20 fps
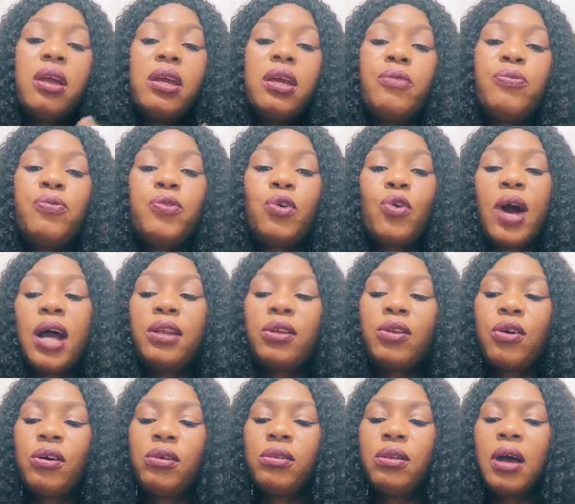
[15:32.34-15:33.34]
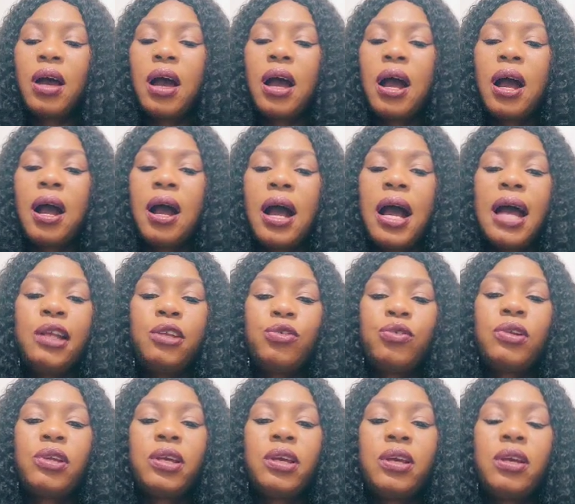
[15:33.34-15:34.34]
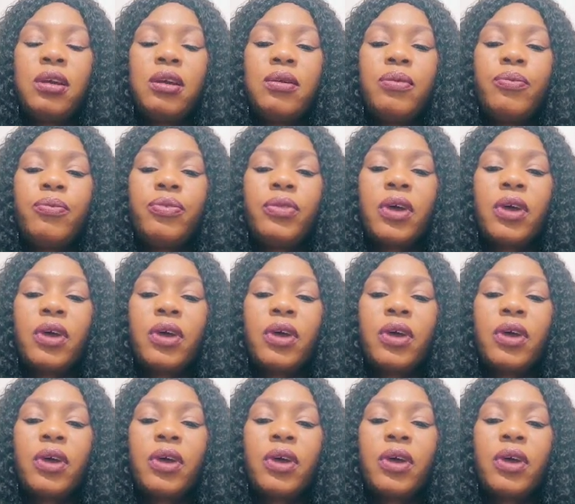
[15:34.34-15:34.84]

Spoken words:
If you are not actually